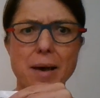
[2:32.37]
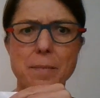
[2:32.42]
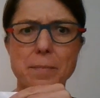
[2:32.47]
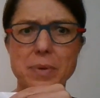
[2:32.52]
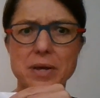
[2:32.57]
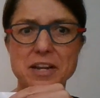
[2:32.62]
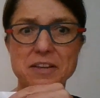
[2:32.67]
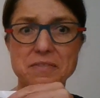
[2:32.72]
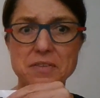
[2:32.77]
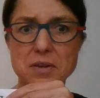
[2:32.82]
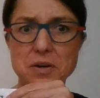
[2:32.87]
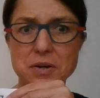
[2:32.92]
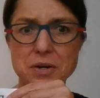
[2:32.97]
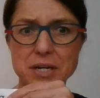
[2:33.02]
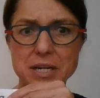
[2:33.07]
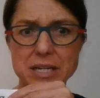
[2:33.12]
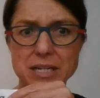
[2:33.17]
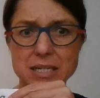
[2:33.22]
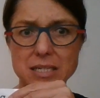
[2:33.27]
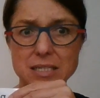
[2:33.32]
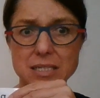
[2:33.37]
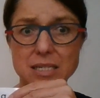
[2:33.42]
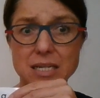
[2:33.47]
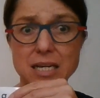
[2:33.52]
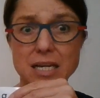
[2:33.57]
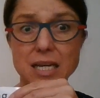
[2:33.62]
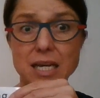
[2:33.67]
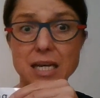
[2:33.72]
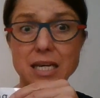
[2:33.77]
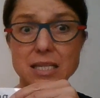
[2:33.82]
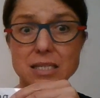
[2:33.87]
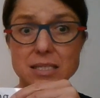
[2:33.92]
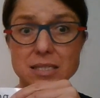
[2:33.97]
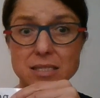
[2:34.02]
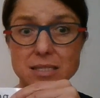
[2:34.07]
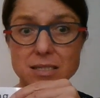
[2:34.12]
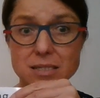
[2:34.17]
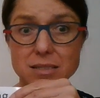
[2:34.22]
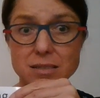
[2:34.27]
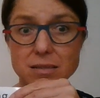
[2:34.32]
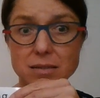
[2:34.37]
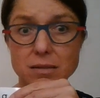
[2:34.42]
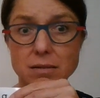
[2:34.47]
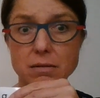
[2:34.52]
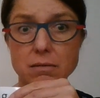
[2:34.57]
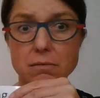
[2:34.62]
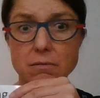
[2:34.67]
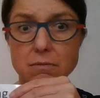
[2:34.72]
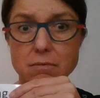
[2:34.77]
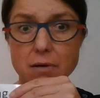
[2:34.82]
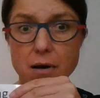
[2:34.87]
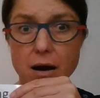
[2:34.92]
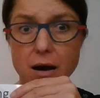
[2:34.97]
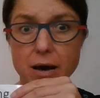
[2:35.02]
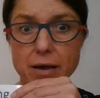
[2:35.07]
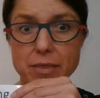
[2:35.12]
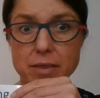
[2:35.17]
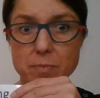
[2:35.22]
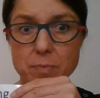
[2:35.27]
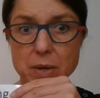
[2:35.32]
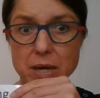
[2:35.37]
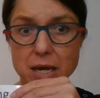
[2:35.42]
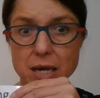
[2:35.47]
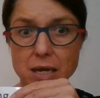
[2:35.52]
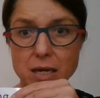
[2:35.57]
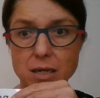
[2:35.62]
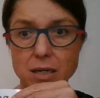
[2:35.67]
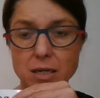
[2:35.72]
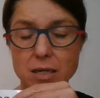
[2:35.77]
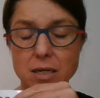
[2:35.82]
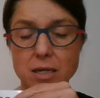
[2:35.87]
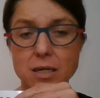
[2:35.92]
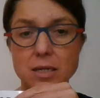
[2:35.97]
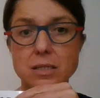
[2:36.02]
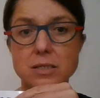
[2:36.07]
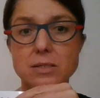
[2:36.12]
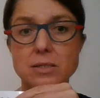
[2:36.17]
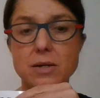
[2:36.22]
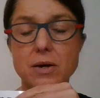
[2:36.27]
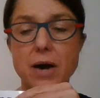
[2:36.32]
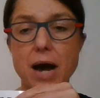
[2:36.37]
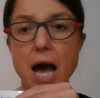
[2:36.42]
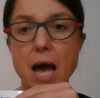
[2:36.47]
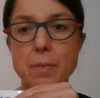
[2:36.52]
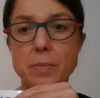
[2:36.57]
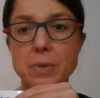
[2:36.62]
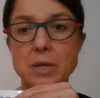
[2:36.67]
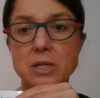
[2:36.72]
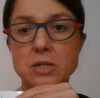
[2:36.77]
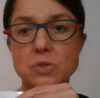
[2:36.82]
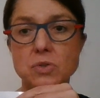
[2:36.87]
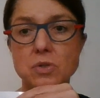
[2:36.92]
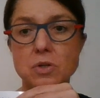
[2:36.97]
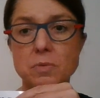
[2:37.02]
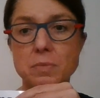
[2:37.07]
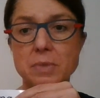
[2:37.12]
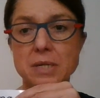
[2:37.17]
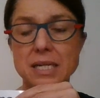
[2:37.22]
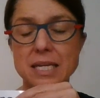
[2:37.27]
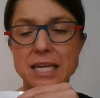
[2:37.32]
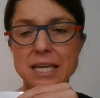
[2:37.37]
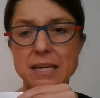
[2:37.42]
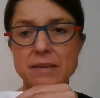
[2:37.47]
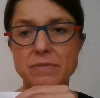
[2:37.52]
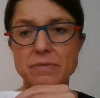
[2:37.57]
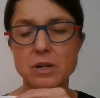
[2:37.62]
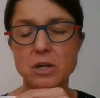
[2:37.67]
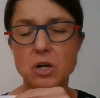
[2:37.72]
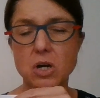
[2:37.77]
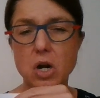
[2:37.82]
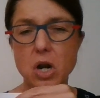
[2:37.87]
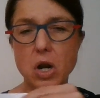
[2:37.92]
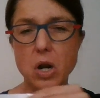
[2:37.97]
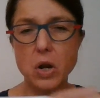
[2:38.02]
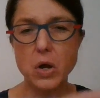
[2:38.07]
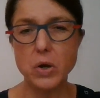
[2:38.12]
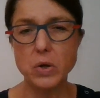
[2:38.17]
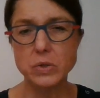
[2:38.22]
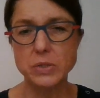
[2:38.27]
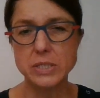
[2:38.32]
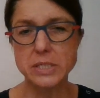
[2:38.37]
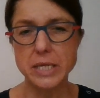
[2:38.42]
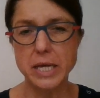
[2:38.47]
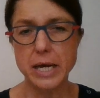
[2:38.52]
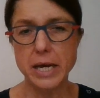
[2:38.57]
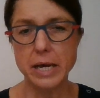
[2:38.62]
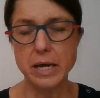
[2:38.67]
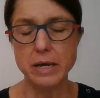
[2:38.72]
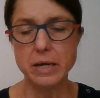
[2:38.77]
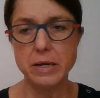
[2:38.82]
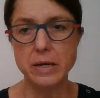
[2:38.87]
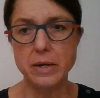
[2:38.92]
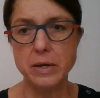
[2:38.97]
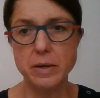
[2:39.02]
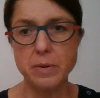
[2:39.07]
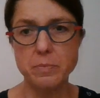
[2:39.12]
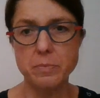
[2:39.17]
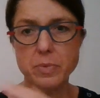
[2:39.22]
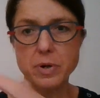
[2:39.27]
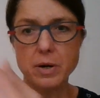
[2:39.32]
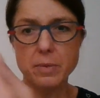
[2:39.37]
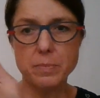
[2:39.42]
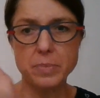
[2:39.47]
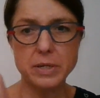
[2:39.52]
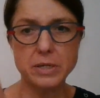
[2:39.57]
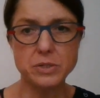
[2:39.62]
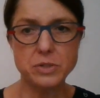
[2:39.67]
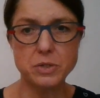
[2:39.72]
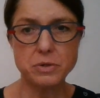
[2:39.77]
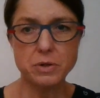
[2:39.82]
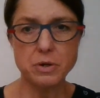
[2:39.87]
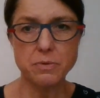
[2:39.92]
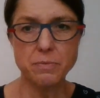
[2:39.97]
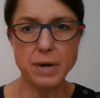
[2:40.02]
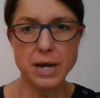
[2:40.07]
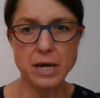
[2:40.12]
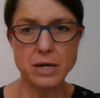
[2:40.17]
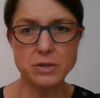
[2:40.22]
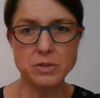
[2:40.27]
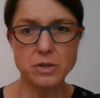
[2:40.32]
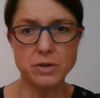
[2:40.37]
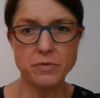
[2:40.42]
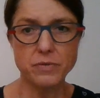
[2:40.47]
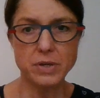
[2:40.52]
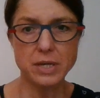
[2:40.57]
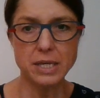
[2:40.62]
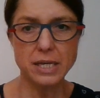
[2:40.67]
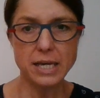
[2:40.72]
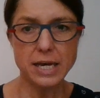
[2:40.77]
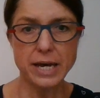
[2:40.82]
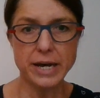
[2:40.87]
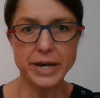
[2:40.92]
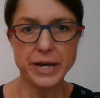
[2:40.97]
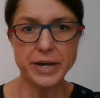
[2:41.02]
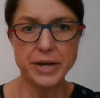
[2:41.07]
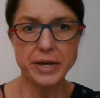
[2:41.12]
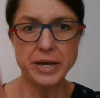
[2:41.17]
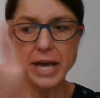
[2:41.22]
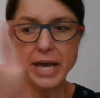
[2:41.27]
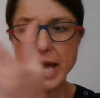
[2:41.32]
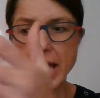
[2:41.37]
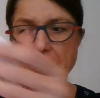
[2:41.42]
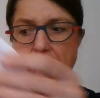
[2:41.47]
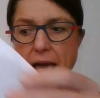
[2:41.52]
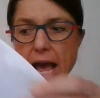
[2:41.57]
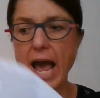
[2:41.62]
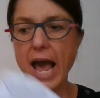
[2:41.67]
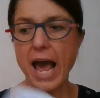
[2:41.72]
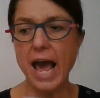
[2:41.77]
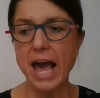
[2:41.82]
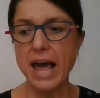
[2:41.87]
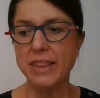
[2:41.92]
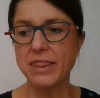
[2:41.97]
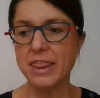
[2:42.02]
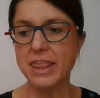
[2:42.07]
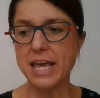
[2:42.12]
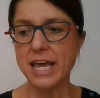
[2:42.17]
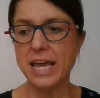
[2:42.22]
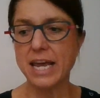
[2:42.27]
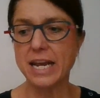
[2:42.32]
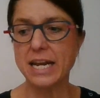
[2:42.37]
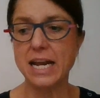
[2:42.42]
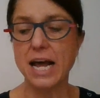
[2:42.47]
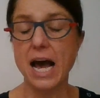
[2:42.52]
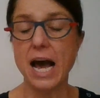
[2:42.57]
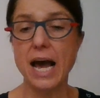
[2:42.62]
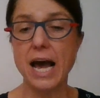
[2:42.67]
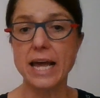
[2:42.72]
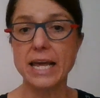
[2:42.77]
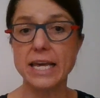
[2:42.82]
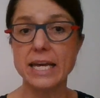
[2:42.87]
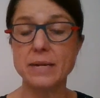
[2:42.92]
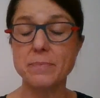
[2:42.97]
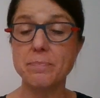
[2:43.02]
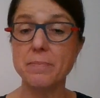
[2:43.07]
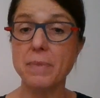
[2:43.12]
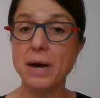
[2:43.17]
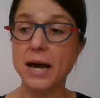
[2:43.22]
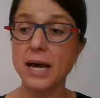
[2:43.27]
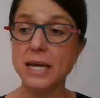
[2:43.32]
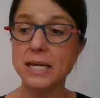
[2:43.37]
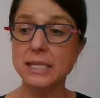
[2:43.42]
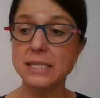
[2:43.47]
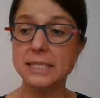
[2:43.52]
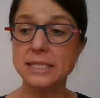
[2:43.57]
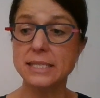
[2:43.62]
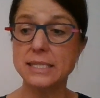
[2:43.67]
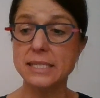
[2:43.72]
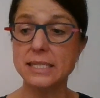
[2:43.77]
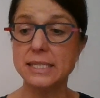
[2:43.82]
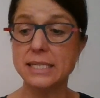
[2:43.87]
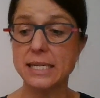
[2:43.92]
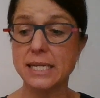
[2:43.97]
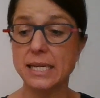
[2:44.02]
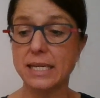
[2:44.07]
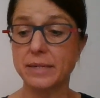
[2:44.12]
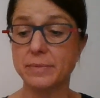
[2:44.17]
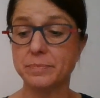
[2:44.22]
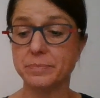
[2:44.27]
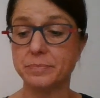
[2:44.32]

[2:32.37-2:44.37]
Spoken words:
But if you look at it, it's still rather big. So I'm going to zoom in even closer, probably to around over here, and then I get my city.